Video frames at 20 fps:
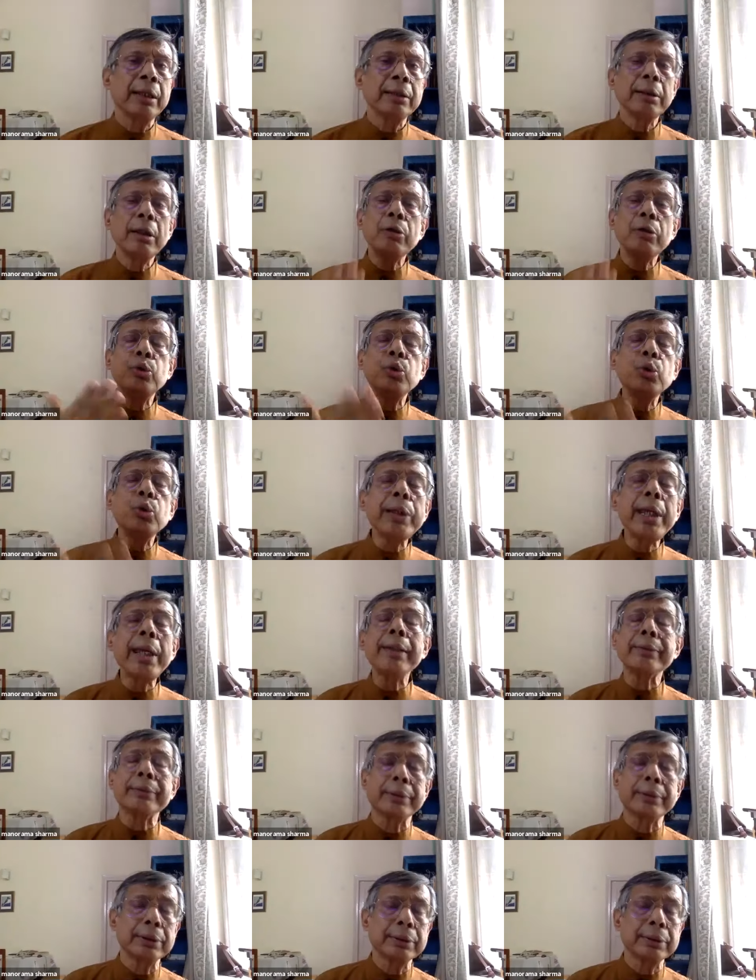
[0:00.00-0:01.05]
Now look
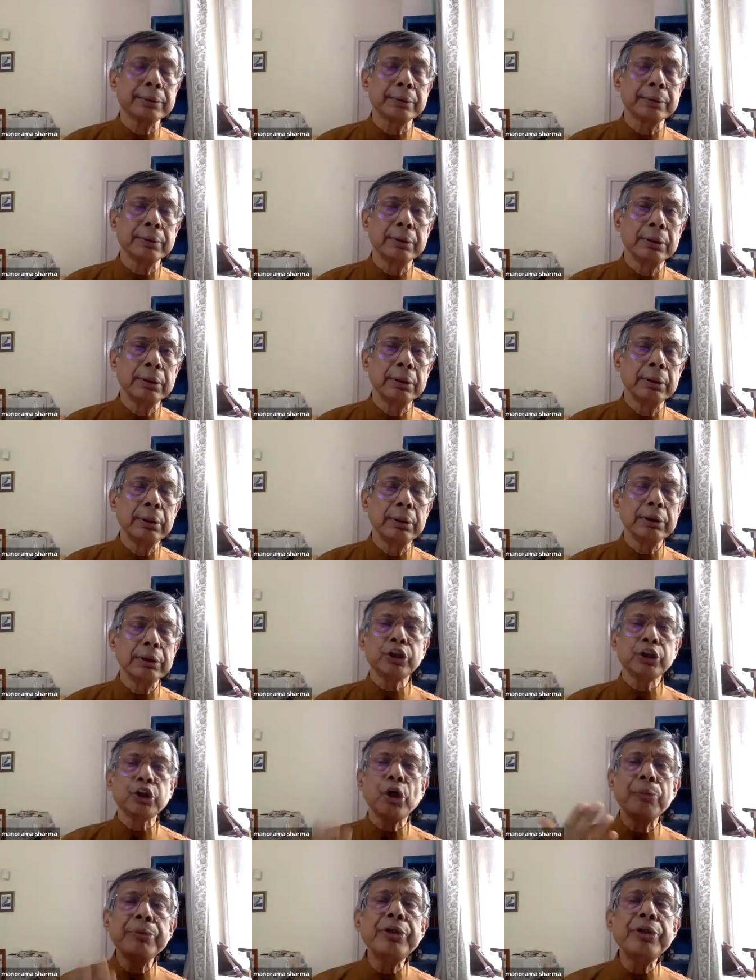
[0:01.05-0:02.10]
at the
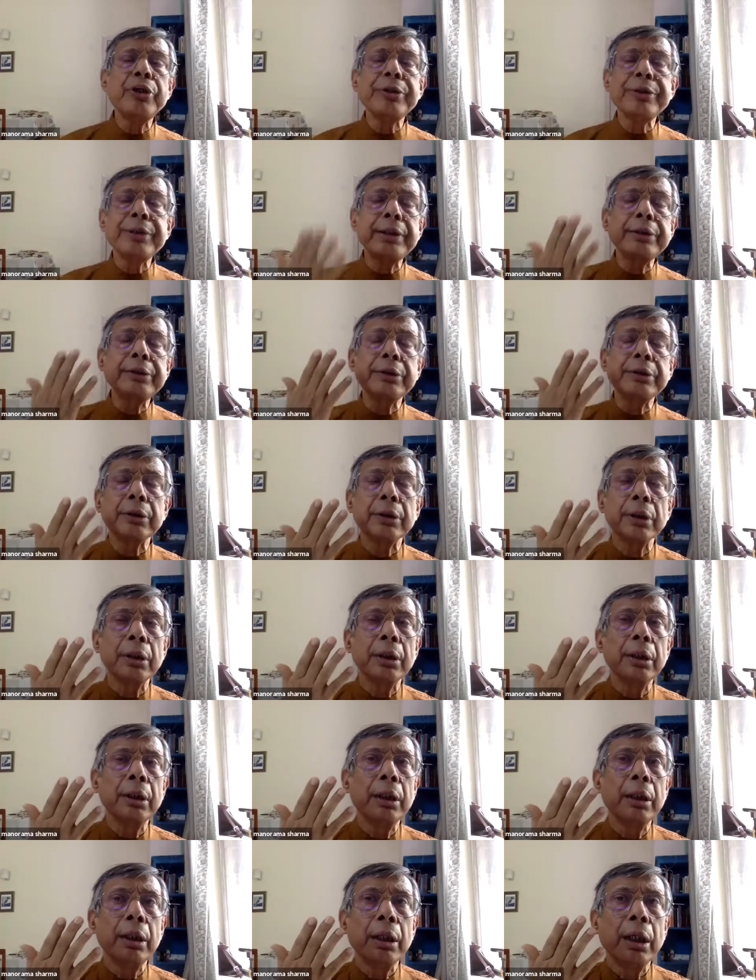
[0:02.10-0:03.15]
communities,
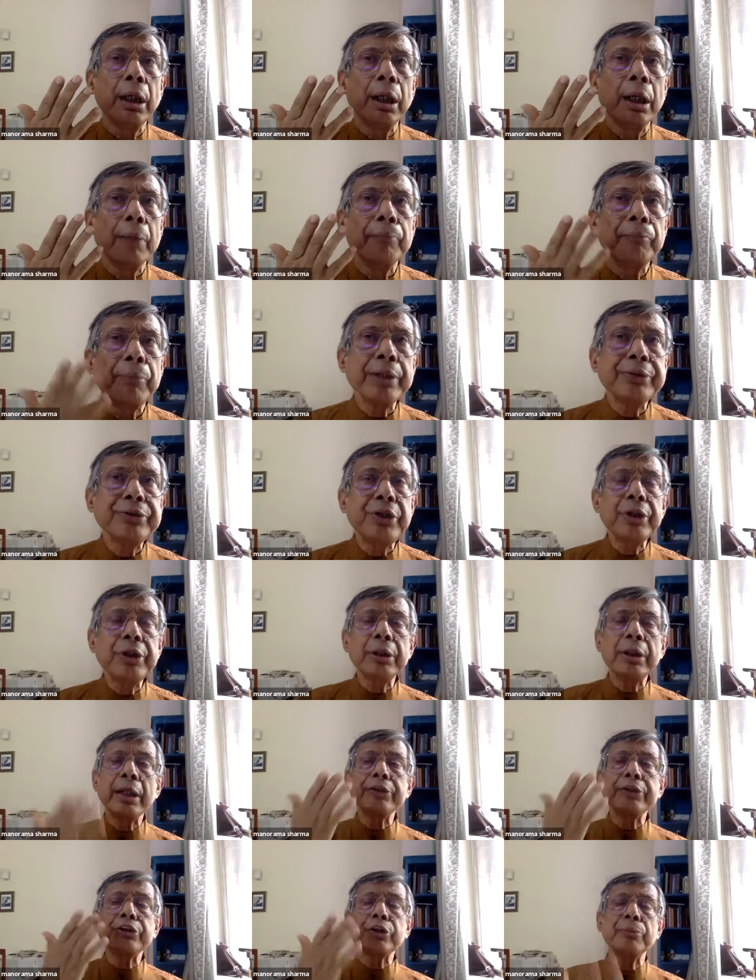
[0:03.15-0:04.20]

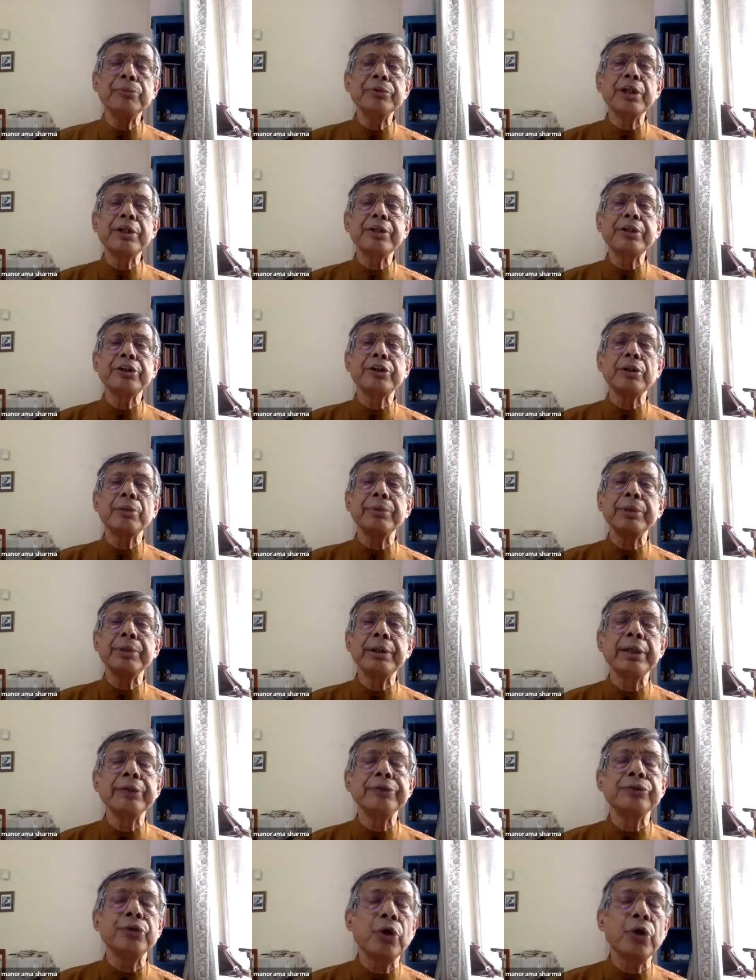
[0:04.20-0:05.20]
marginalized communities of India's